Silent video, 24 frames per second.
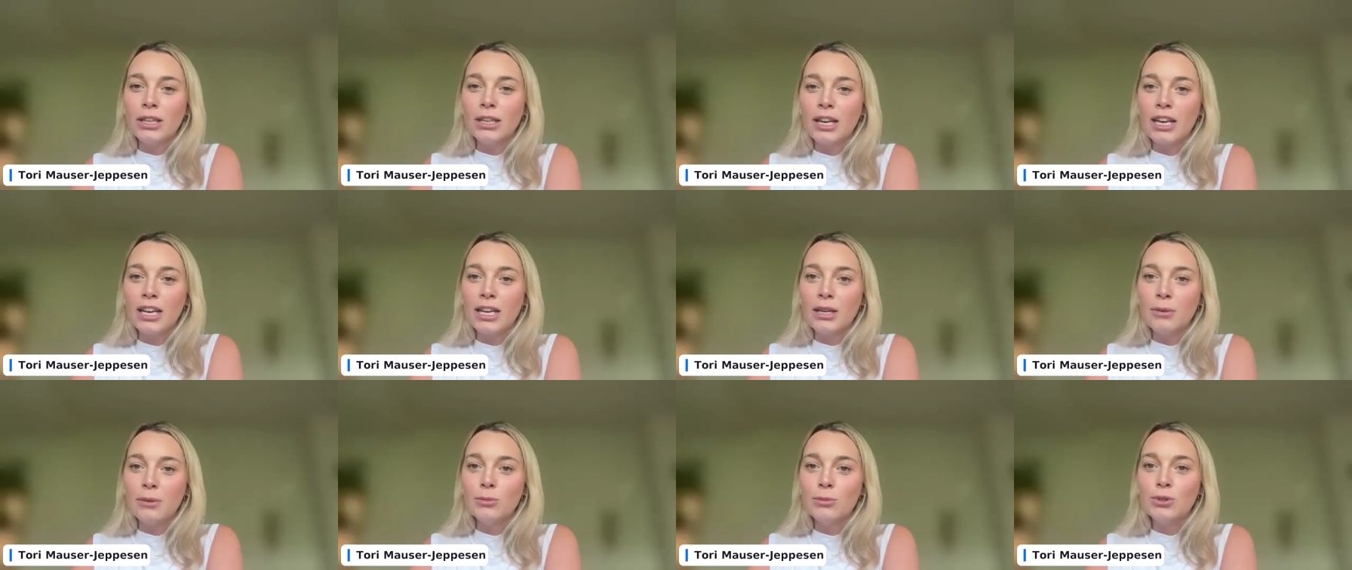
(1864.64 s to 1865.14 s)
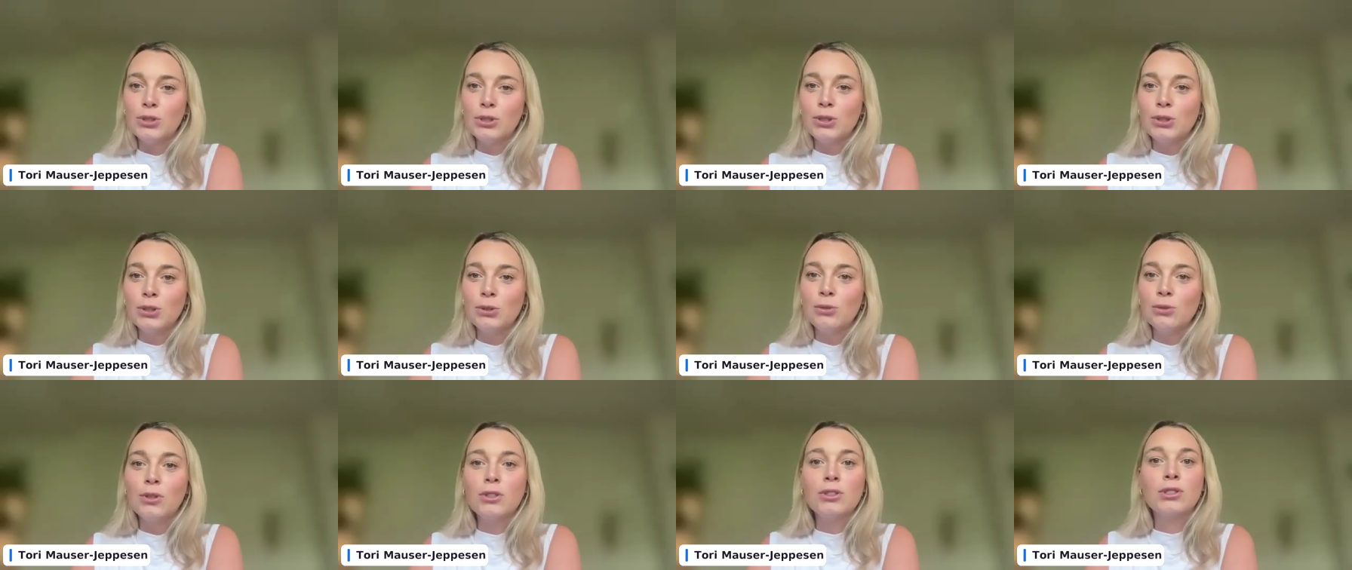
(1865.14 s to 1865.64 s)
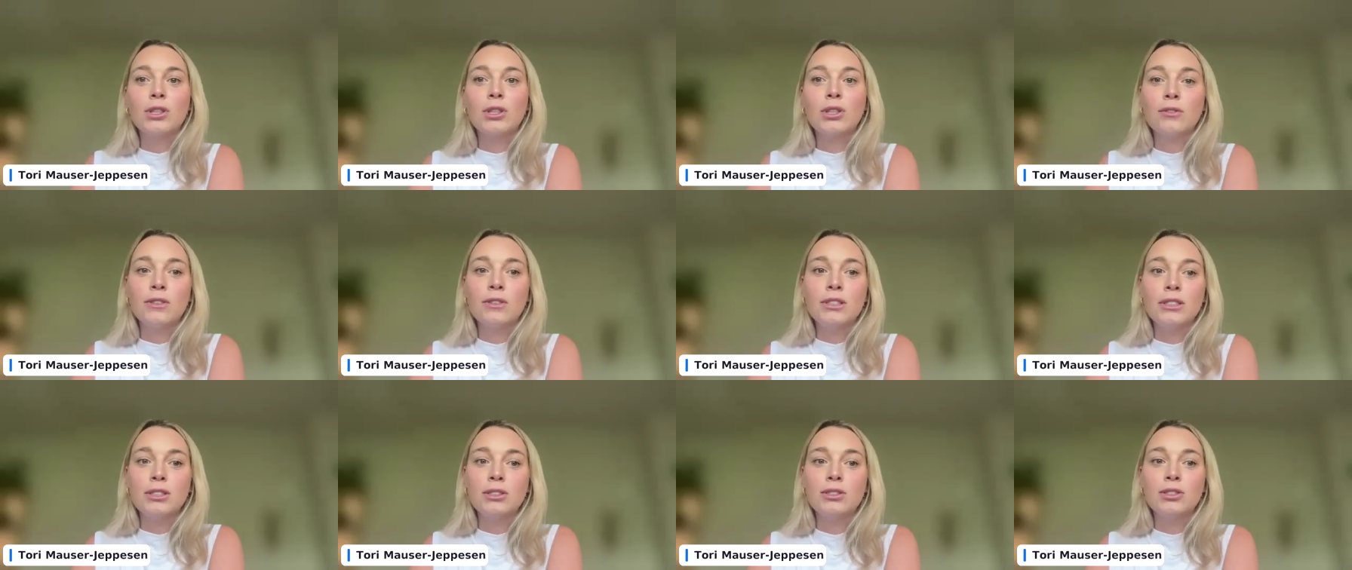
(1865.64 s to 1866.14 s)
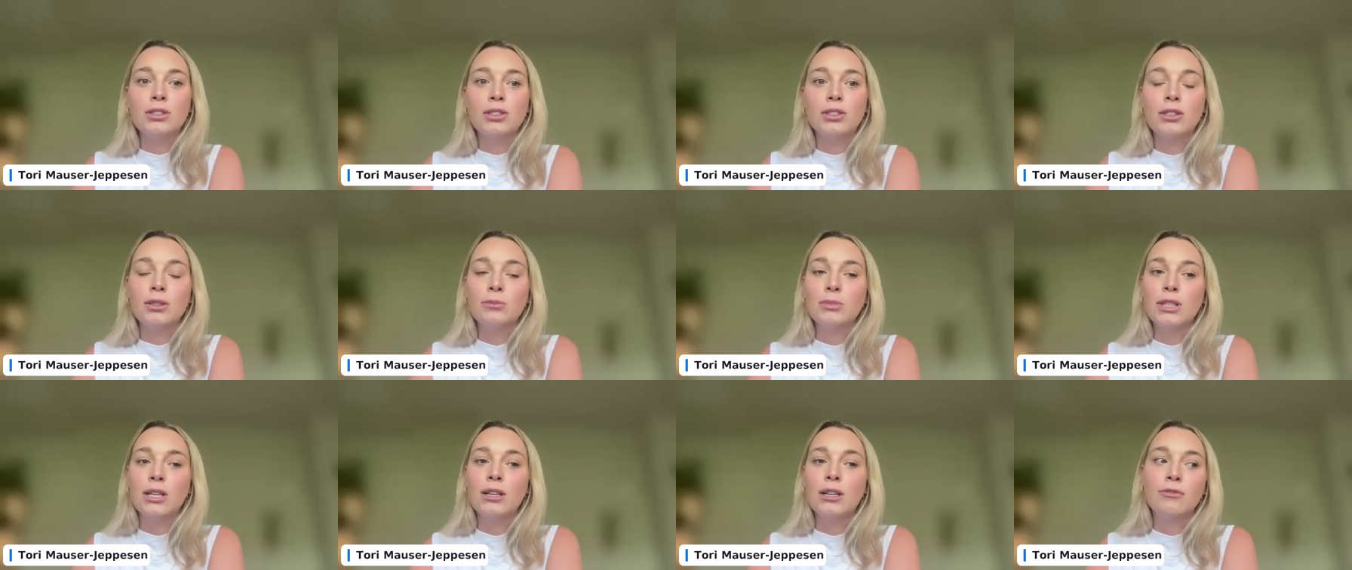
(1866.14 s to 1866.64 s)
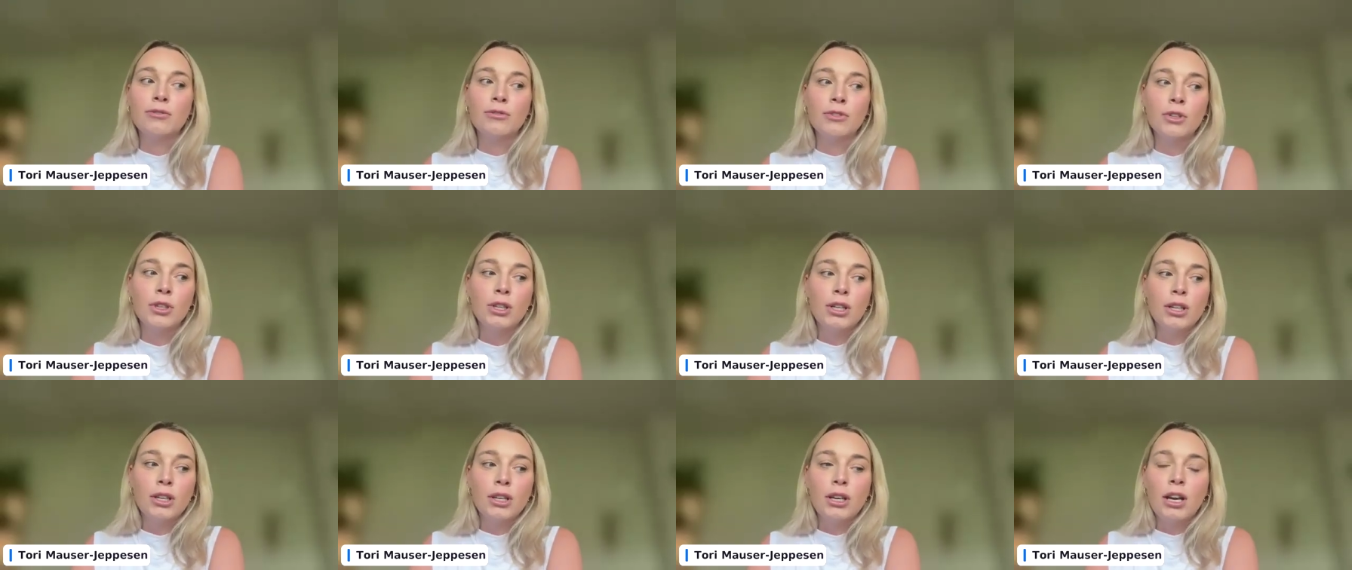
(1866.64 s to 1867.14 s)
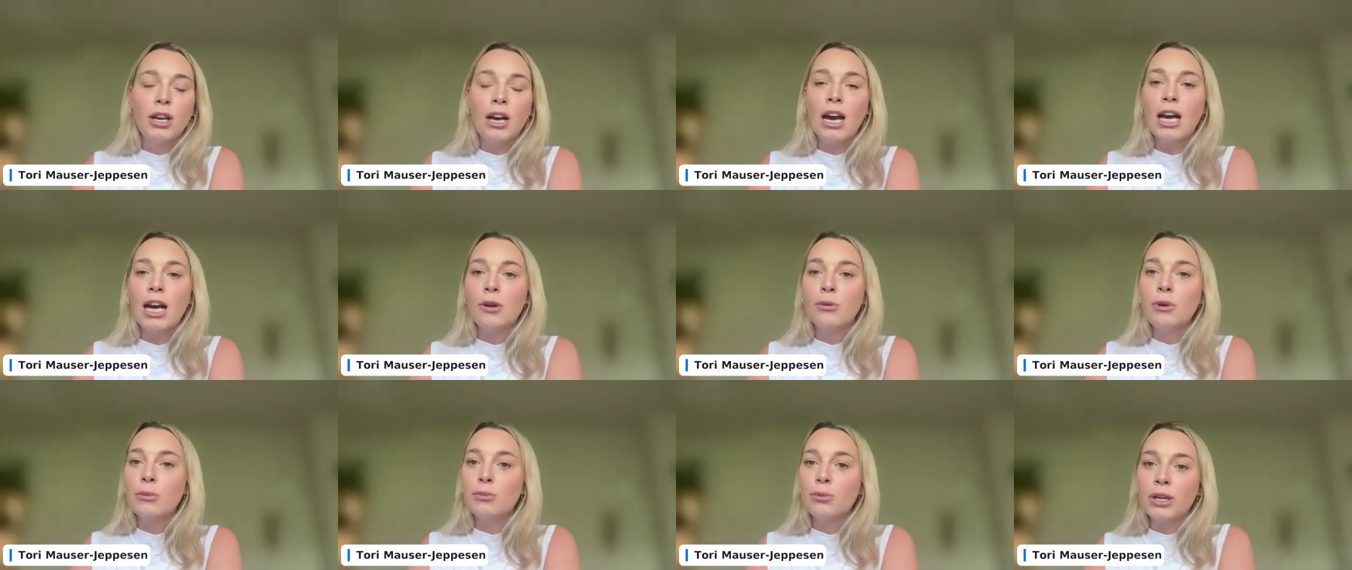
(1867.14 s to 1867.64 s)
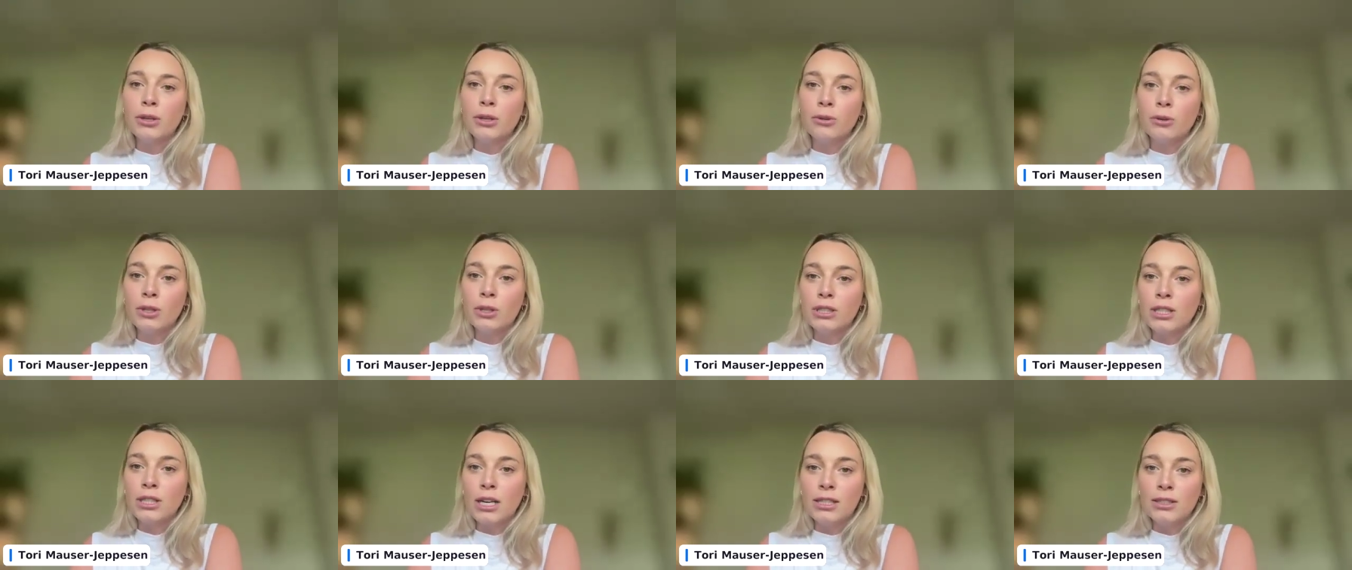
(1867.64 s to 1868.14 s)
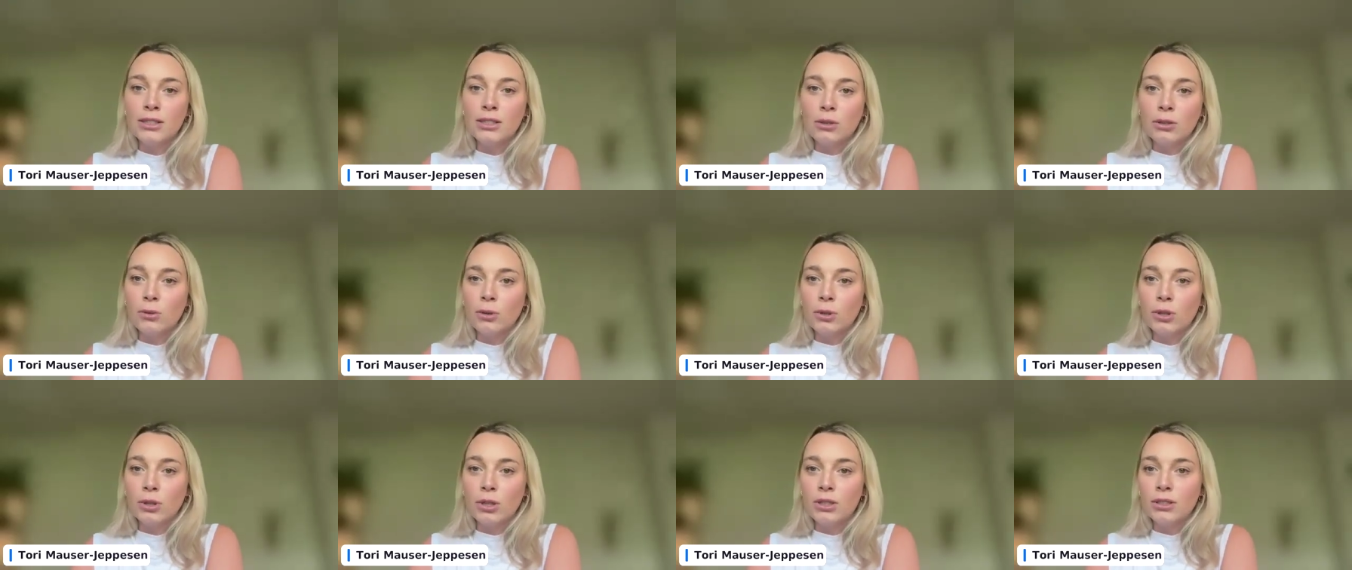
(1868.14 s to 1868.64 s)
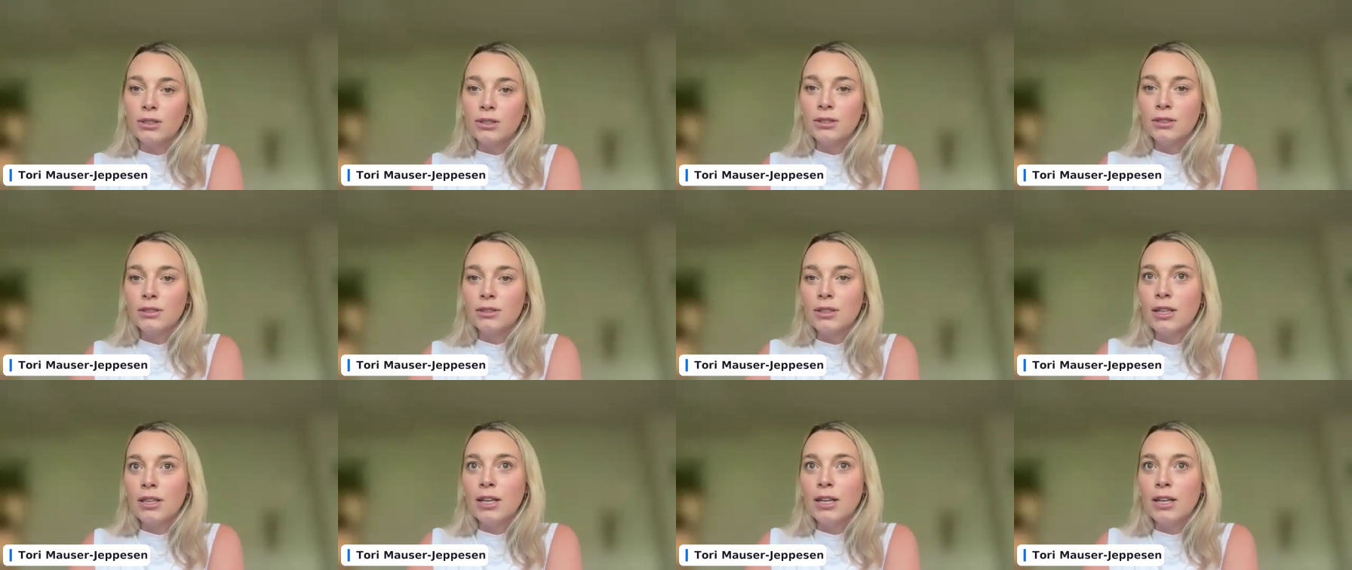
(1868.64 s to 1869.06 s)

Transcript: really came to the surface in terms of how do we prioritize our orders.